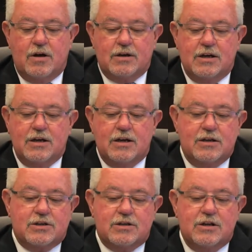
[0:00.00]
again,
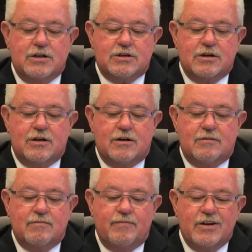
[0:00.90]

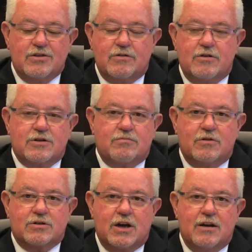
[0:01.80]
there's
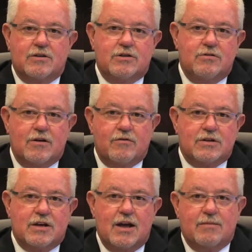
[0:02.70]
kind of two
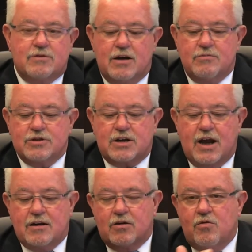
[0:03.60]
different timetables
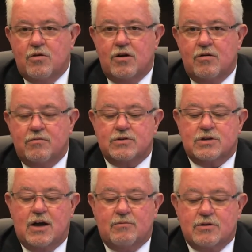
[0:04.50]
kind of going on
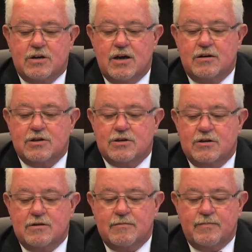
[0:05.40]
simultaneously.